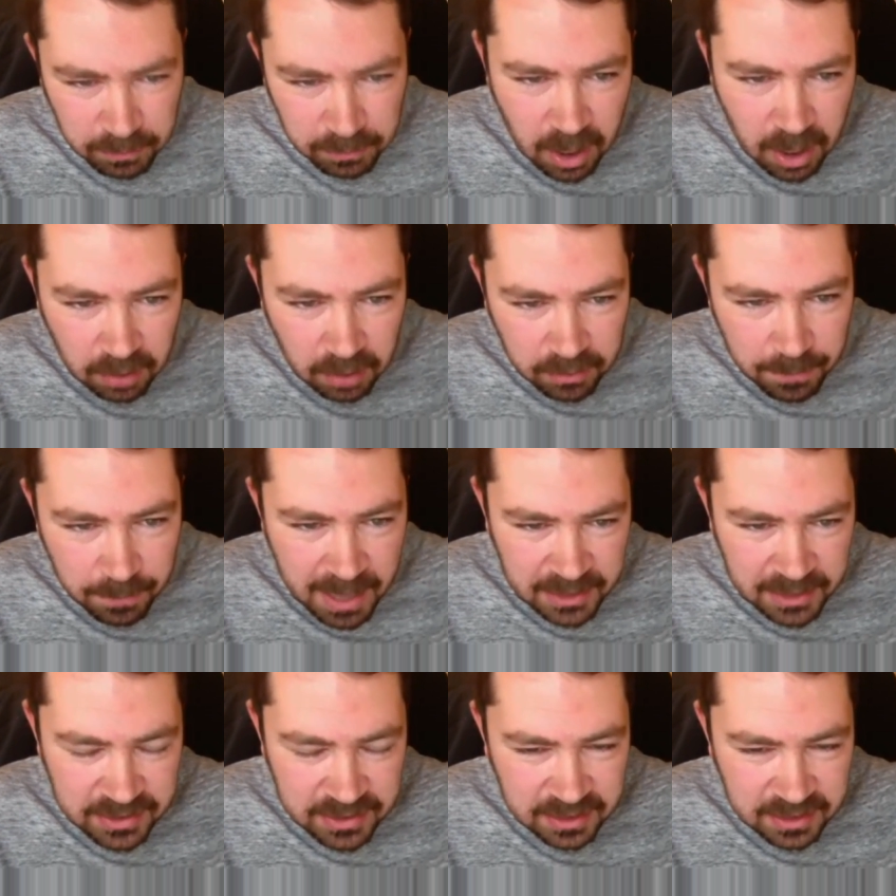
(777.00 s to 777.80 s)

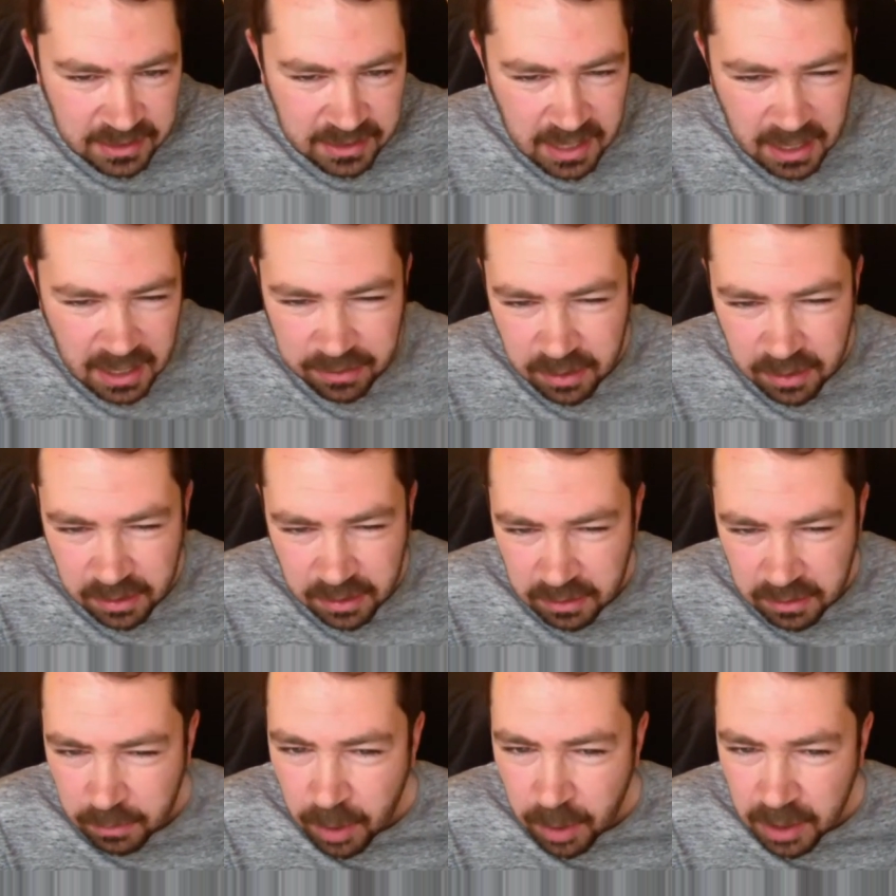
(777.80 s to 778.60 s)
matches underneath that
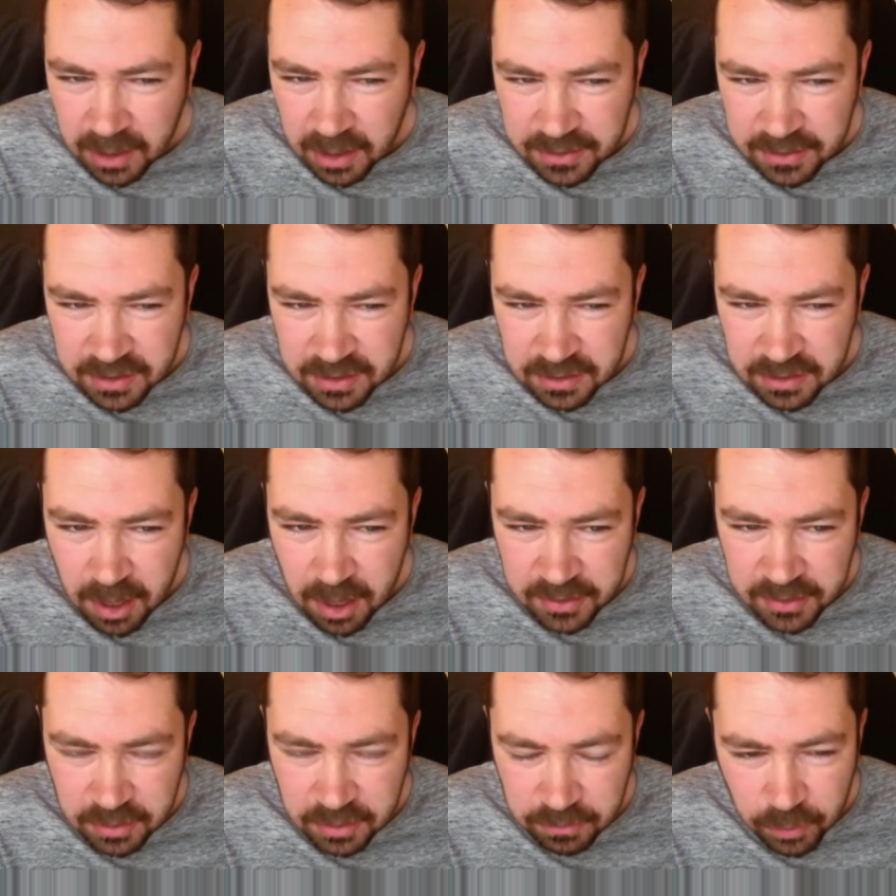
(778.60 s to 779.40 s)
might go
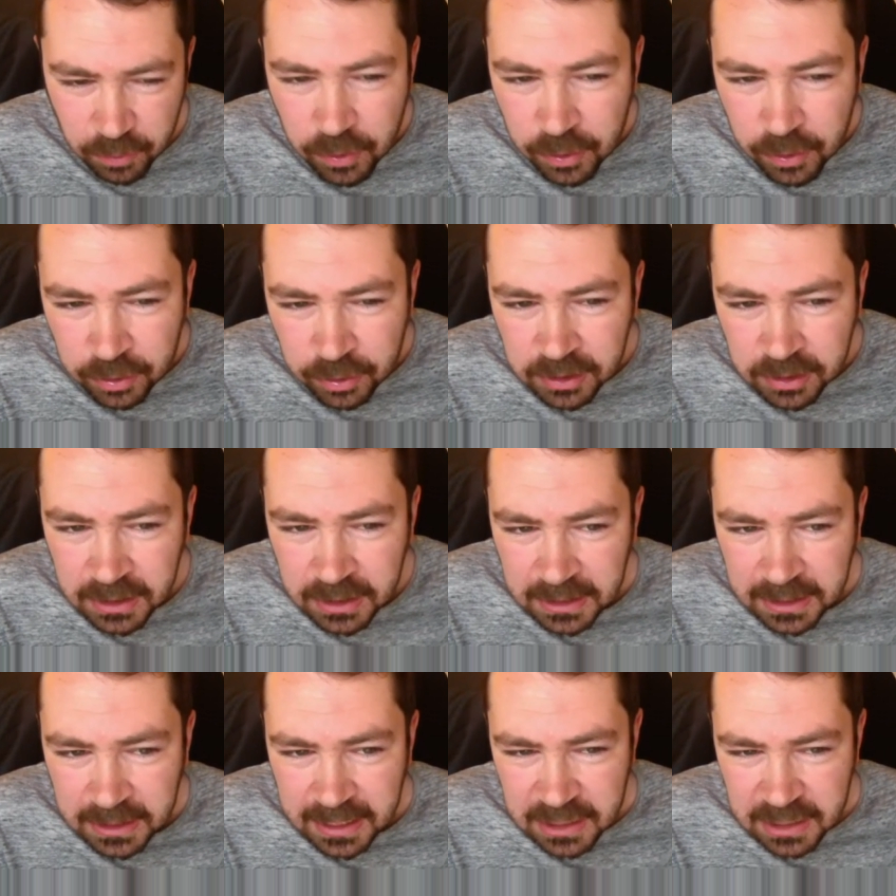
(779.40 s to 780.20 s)
to Raw,
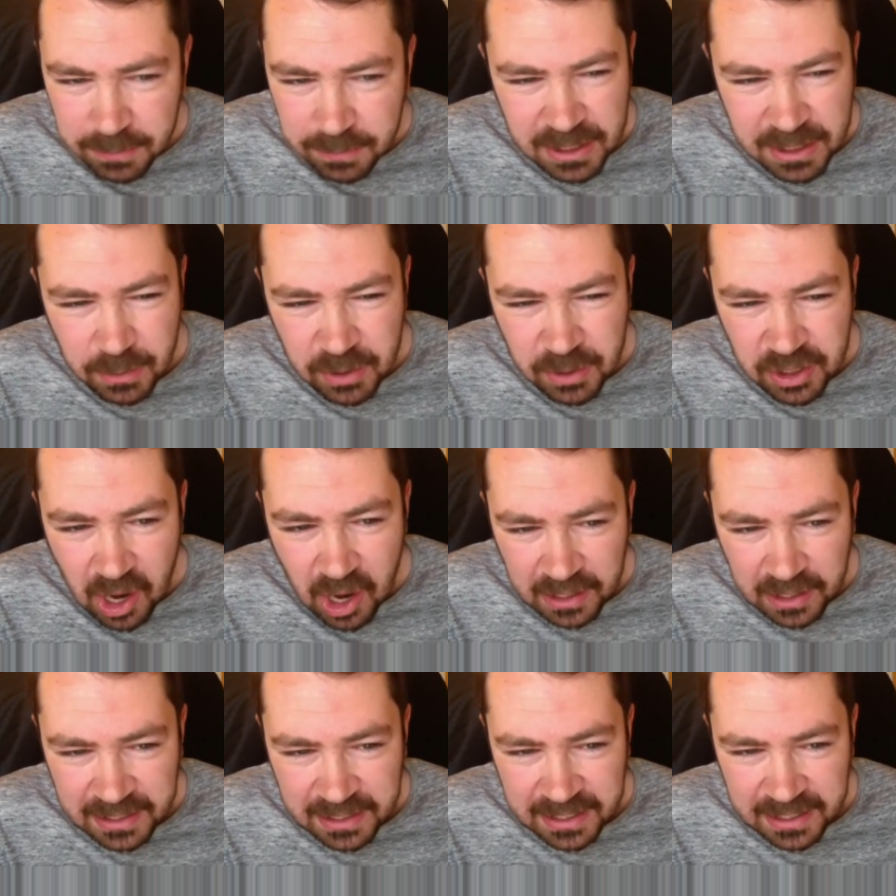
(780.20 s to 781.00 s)
and especially with
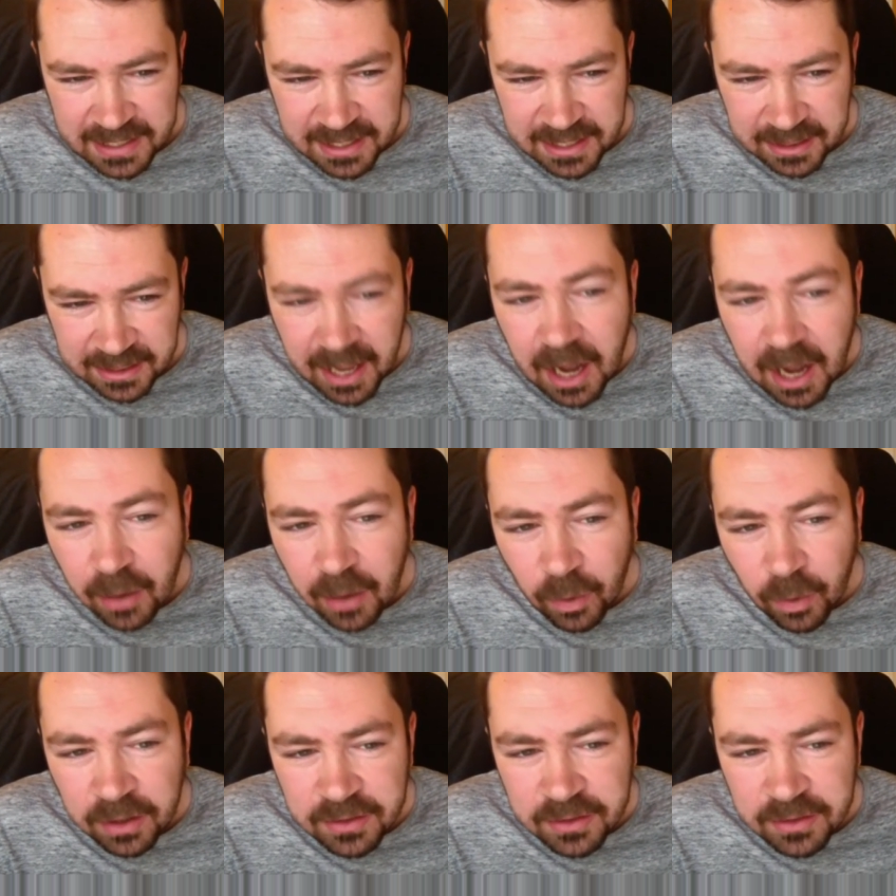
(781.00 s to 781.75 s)
Charlotte leading that one.